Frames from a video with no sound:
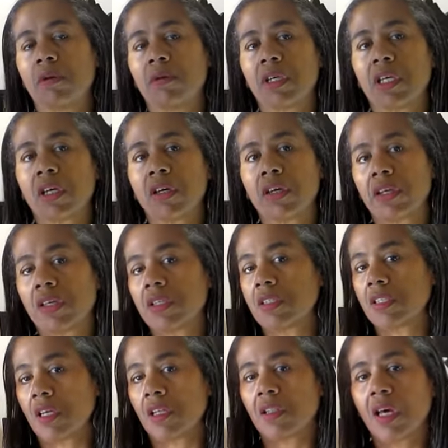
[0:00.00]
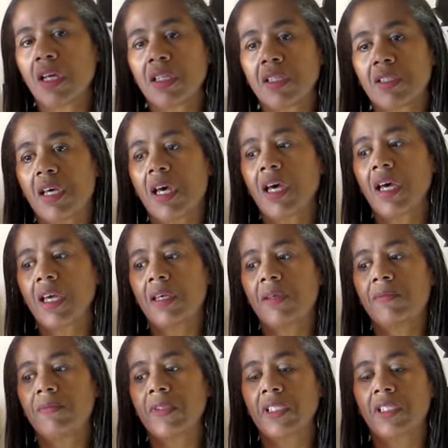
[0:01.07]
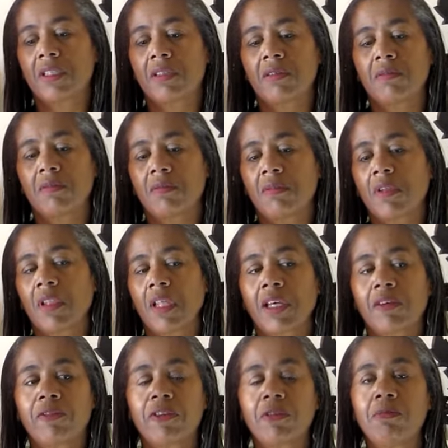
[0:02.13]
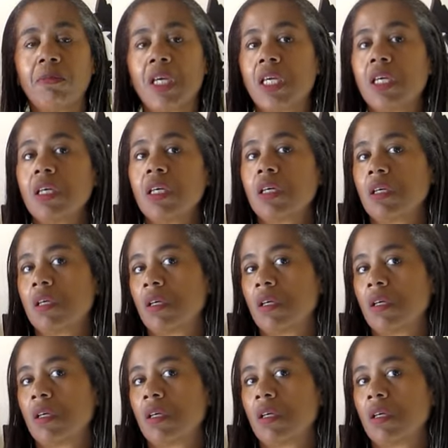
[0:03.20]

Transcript: because a lot of times like for me